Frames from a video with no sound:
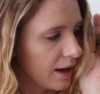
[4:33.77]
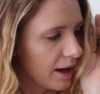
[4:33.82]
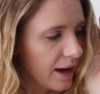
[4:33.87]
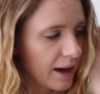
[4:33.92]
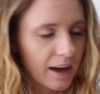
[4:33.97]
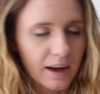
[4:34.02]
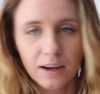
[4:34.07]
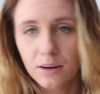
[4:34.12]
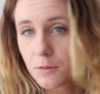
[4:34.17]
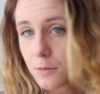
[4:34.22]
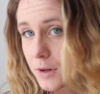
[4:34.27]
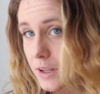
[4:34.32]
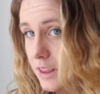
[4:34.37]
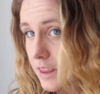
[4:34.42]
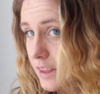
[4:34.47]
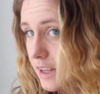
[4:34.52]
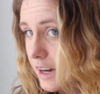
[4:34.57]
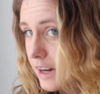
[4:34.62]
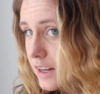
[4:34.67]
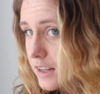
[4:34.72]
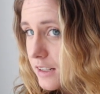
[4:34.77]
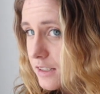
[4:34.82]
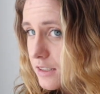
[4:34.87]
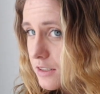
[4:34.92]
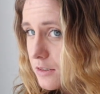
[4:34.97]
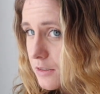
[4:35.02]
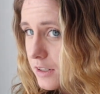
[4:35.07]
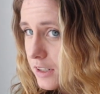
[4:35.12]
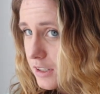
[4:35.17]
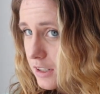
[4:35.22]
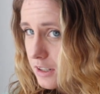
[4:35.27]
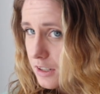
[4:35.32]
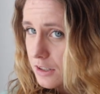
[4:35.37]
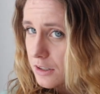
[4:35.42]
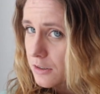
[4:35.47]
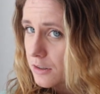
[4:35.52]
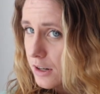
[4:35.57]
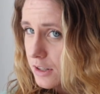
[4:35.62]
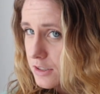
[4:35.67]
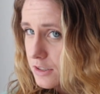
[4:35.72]
And what that is going to
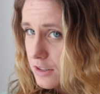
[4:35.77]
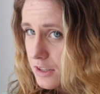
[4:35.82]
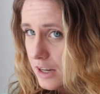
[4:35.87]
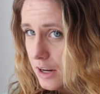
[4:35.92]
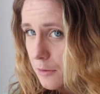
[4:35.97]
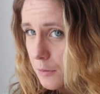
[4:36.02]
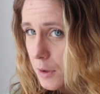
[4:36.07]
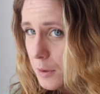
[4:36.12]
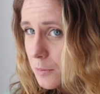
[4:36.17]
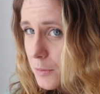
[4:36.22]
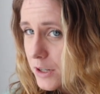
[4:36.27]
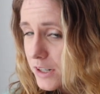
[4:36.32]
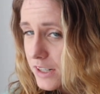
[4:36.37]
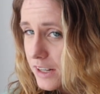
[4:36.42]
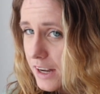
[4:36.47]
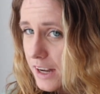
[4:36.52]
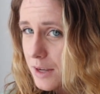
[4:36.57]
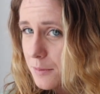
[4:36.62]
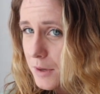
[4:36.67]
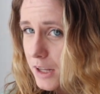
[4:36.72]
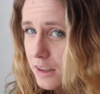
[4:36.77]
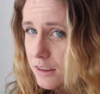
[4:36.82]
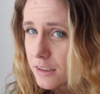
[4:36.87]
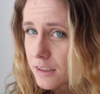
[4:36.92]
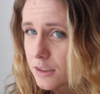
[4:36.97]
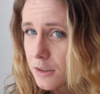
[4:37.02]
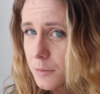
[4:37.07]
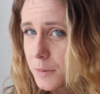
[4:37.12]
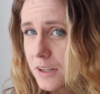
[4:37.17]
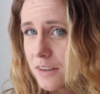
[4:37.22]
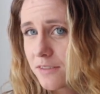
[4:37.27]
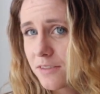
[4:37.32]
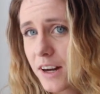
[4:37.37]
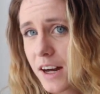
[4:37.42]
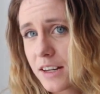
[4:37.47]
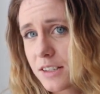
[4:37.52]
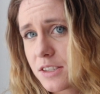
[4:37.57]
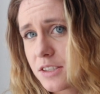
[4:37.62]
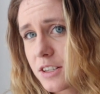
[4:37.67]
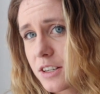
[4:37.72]
do, I'll do that one more time a little bit
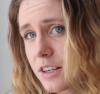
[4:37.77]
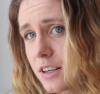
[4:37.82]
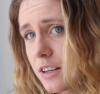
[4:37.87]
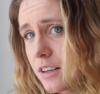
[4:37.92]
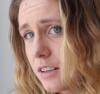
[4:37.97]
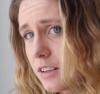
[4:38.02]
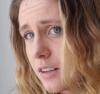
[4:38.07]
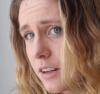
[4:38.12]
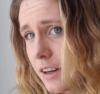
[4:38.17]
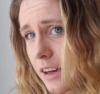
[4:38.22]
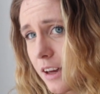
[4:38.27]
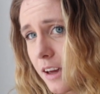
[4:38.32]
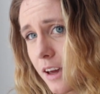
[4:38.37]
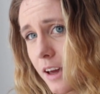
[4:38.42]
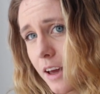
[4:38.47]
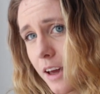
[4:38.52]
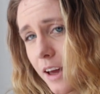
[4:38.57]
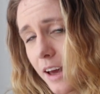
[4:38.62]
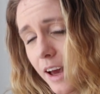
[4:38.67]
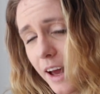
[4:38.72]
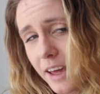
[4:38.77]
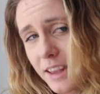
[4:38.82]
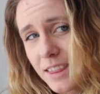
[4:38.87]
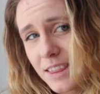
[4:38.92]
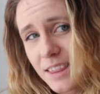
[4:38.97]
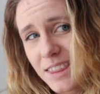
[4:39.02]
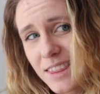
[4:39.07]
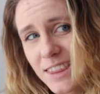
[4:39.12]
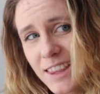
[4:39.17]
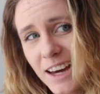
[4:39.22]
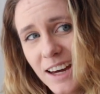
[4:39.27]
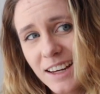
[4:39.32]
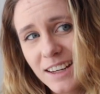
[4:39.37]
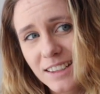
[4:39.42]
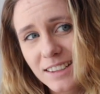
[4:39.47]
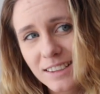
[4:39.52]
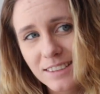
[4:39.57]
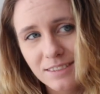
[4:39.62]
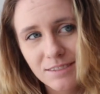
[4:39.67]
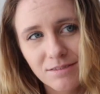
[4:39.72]
faster, and
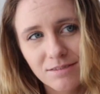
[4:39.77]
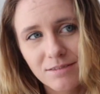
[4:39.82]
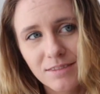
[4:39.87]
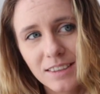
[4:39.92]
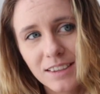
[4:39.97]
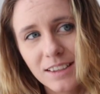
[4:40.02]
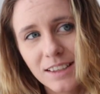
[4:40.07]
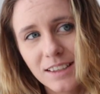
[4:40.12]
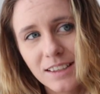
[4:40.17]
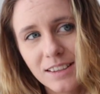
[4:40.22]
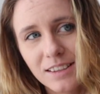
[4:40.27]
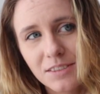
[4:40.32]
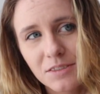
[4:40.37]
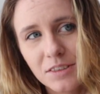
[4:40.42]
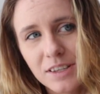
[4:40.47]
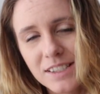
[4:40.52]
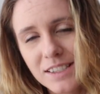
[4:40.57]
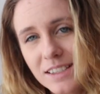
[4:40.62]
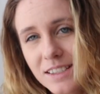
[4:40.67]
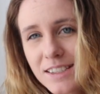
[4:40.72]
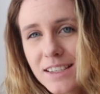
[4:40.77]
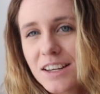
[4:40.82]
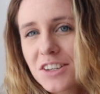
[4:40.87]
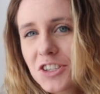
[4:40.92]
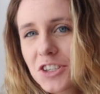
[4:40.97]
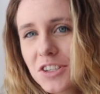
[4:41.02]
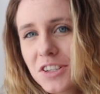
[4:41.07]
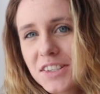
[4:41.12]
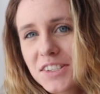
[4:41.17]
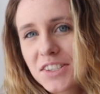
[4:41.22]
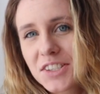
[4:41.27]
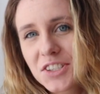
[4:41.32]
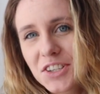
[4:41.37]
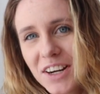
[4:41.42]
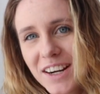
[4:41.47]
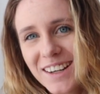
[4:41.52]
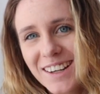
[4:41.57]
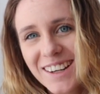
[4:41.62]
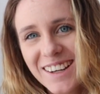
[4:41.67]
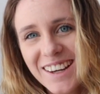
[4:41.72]
that is essentially
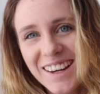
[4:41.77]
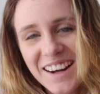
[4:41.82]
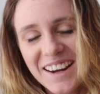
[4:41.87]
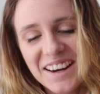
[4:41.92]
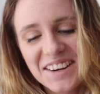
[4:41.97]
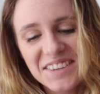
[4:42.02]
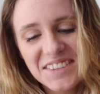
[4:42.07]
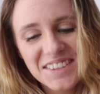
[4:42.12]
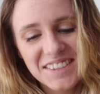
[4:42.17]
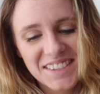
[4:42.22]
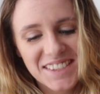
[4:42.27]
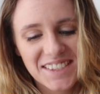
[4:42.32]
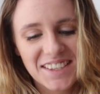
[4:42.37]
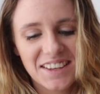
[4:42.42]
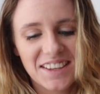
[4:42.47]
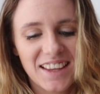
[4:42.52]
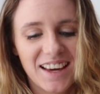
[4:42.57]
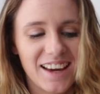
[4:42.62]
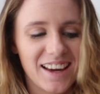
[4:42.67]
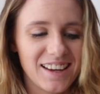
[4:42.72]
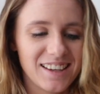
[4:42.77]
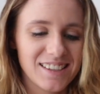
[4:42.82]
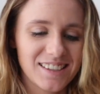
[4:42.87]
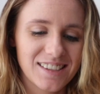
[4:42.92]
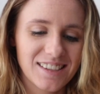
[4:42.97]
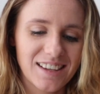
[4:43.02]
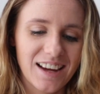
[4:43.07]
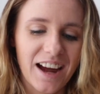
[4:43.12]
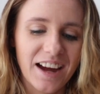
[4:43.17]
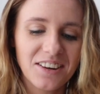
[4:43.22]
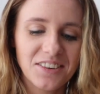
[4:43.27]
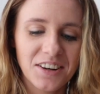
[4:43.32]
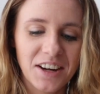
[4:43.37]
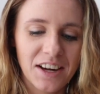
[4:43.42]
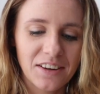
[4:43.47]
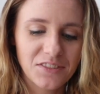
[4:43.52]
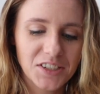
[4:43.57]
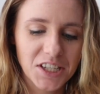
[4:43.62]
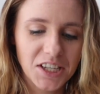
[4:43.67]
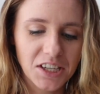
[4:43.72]
straightening it out so that I don't
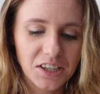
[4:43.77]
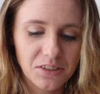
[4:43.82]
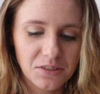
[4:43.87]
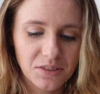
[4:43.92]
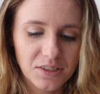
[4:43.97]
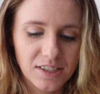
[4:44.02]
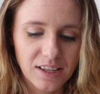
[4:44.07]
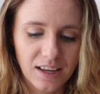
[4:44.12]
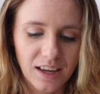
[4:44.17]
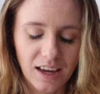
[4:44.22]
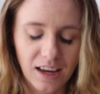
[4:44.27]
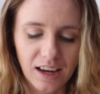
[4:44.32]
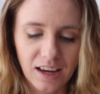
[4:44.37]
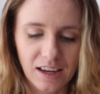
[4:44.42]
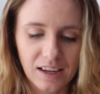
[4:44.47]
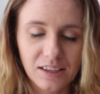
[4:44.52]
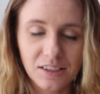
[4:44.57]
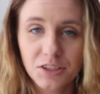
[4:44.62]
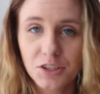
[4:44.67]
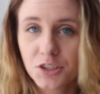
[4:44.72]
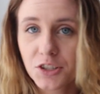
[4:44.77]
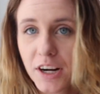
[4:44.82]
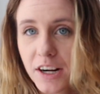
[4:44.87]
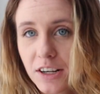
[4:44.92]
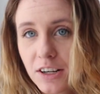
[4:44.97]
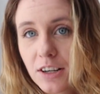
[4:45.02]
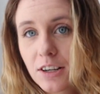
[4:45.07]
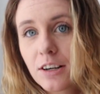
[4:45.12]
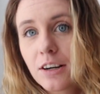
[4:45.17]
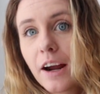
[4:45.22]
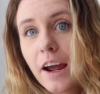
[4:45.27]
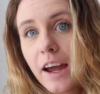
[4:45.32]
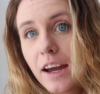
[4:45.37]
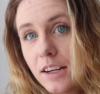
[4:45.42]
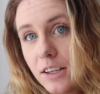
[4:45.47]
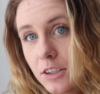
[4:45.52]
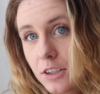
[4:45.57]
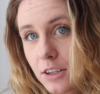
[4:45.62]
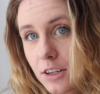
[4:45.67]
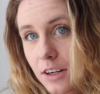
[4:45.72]
have to use a straightener
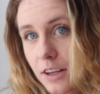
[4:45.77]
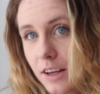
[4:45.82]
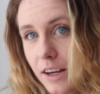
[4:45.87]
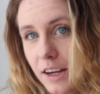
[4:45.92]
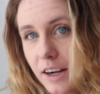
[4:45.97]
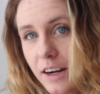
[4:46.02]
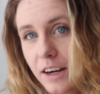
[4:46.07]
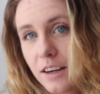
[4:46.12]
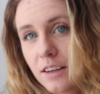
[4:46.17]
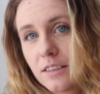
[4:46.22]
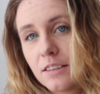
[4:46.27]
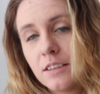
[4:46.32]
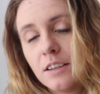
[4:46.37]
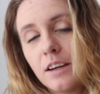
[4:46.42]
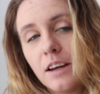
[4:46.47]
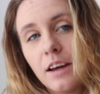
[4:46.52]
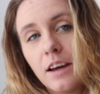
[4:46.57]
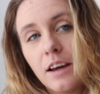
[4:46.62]
and a curling iron